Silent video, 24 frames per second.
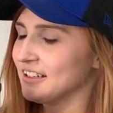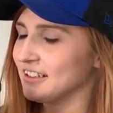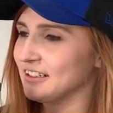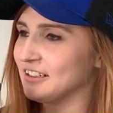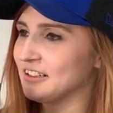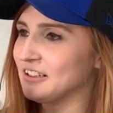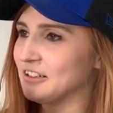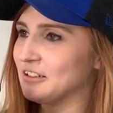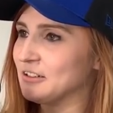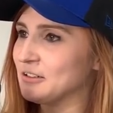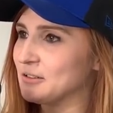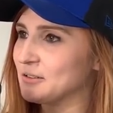
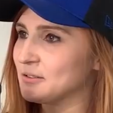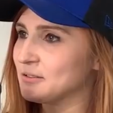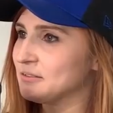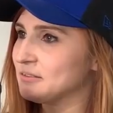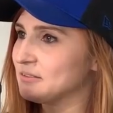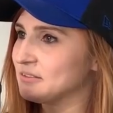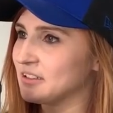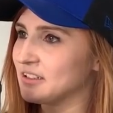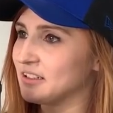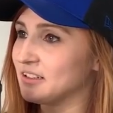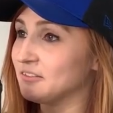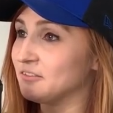you know,
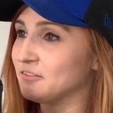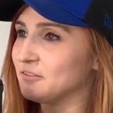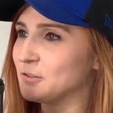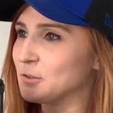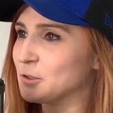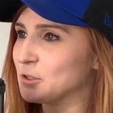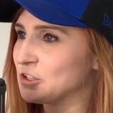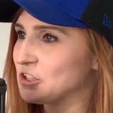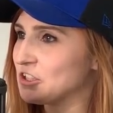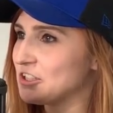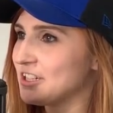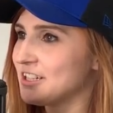
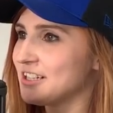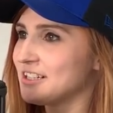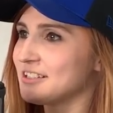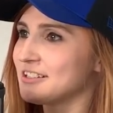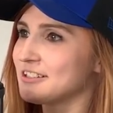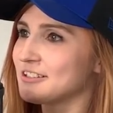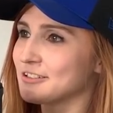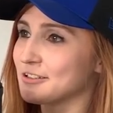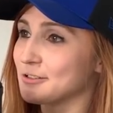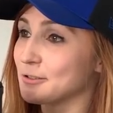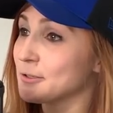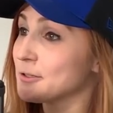unfortunate
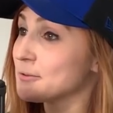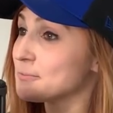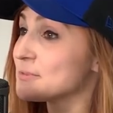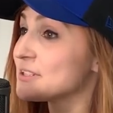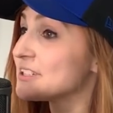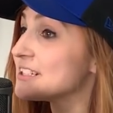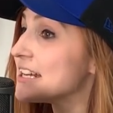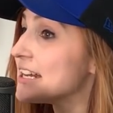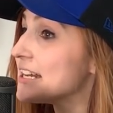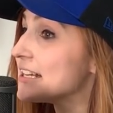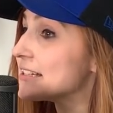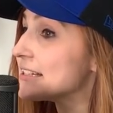
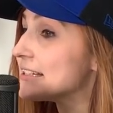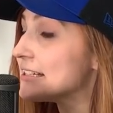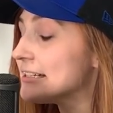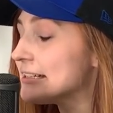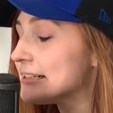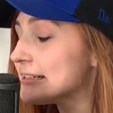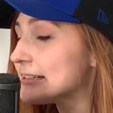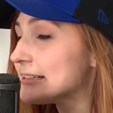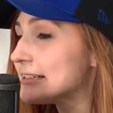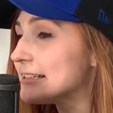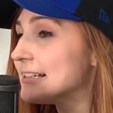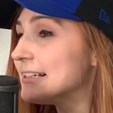
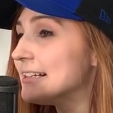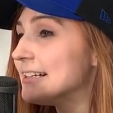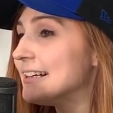circumstances.